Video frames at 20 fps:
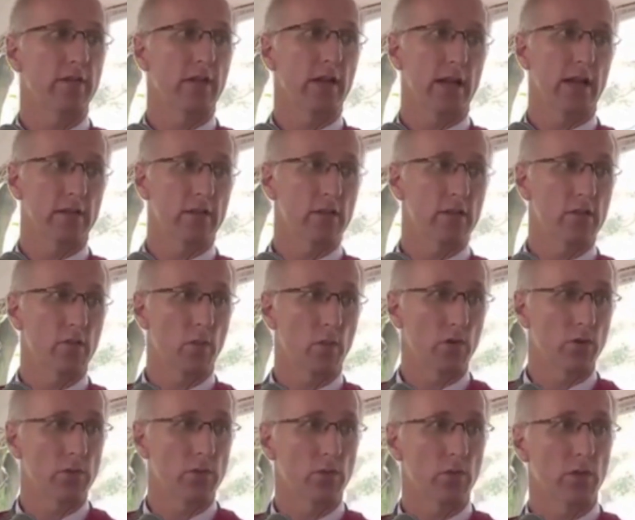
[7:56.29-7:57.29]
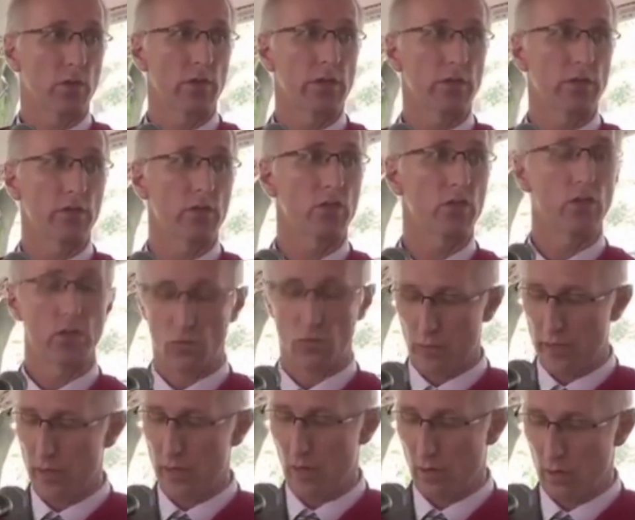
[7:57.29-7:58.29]
And as a responsible institute,
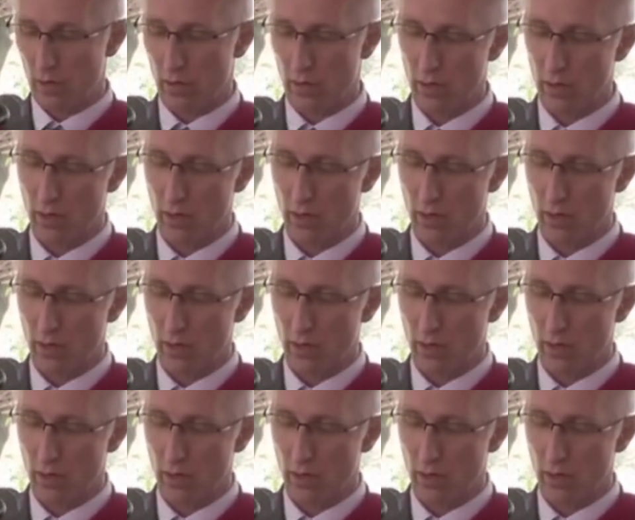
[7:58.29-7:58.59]
we are